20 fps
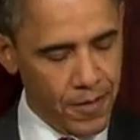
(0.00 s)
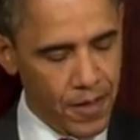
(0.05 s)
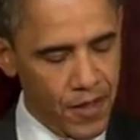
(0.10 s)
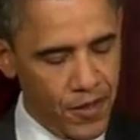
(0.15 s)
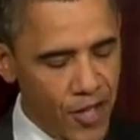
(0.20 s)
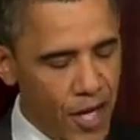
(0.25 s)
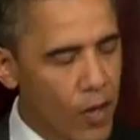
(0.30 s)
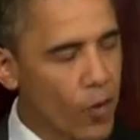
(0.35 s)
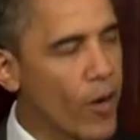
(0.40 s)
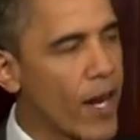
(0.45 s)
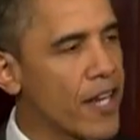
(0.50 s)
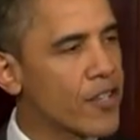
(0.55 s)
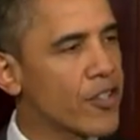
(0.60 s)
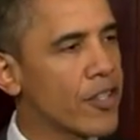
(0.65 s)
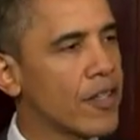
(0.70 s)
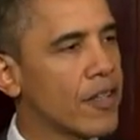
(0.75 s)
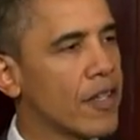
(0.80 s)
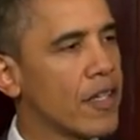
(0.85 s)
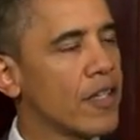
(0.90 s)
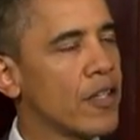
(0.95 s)
a
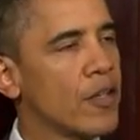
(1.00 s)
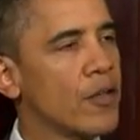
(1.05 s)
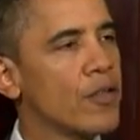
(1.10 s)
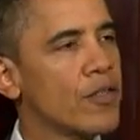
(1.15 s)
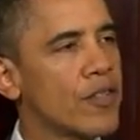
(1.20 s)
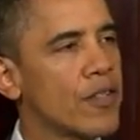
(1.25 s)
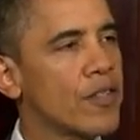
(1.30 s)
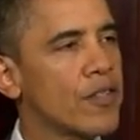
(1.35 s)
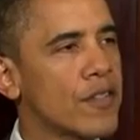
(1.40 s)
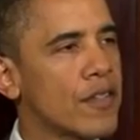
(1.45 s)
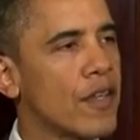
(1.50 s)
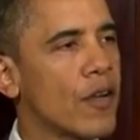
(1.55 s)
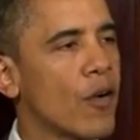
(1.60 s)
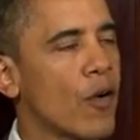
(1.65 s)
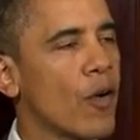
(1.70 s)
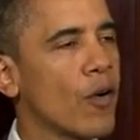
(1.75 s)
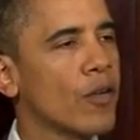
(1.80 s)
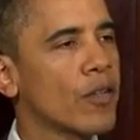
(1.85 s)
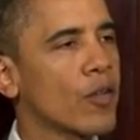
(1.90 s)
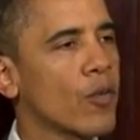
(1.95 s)
generation that uses
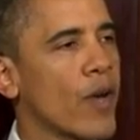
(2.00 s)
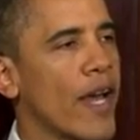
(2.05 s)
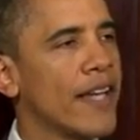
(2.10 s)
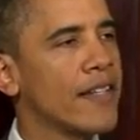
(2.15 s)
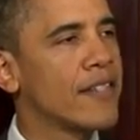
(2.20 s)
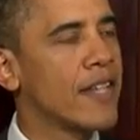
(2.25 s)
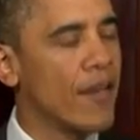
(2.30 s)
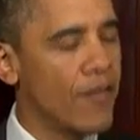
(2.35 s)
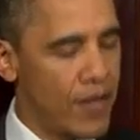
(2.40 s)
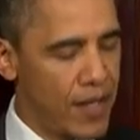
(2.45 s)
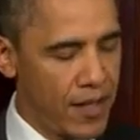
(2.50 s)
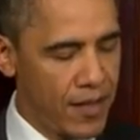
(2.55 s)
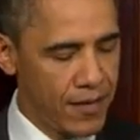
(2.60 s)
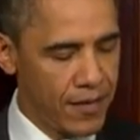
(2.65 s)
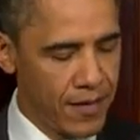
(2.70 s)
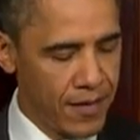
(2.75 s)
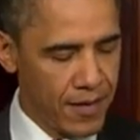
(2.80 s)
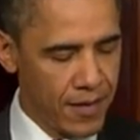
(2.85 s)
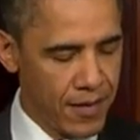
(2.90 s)
their own creativity